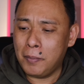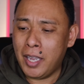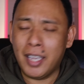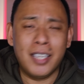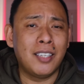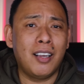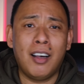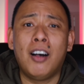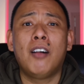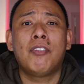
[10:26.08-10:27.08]
And
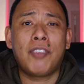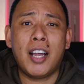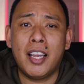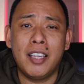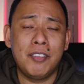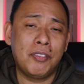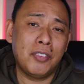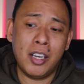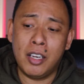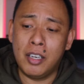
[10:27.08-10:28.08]
all 5
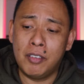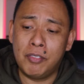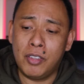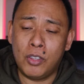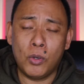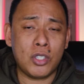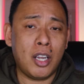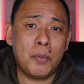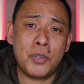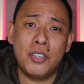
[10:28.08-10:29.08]
of those
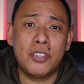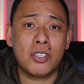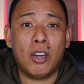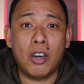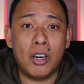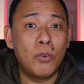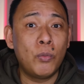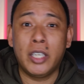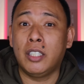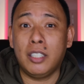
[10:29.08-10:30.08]
options are
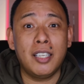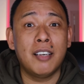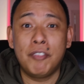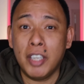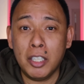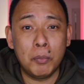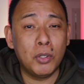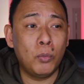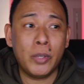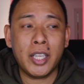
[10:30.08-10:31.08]
readily
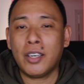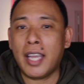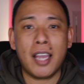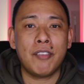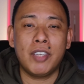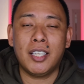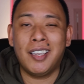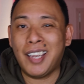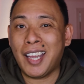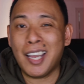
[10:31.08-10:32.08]
available without having
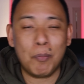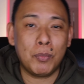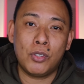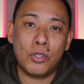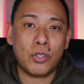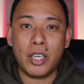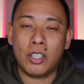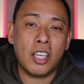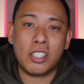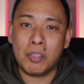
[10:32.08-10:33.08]
an app to try to
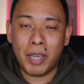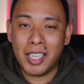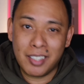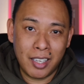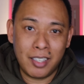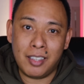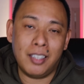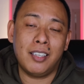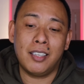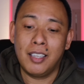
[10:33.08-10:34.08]
customize
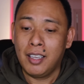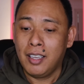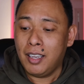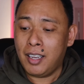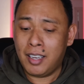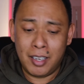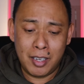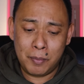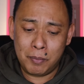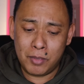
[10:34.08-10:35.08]
anything.
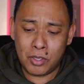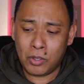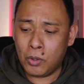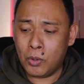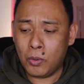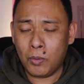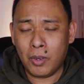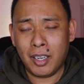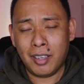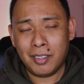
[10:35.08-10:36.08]
So
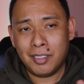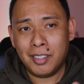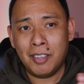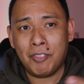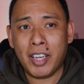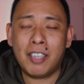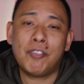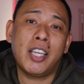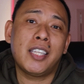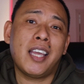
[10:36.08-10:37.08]
if I can
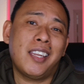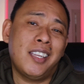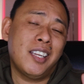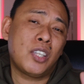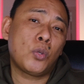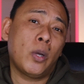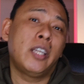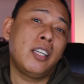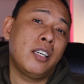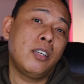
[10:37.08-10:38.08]
find that in a $20